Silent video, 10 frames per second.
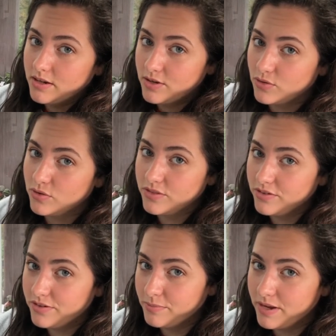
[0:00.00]

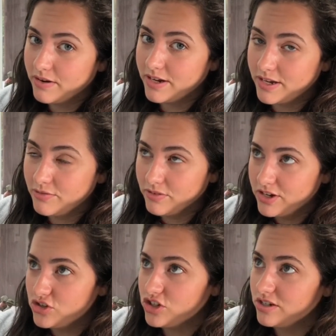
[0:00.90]
Northern American
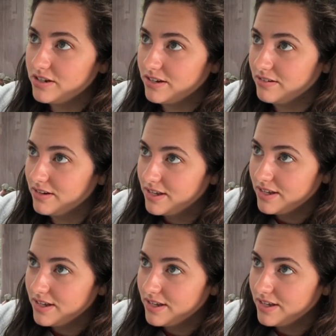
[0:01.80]
region and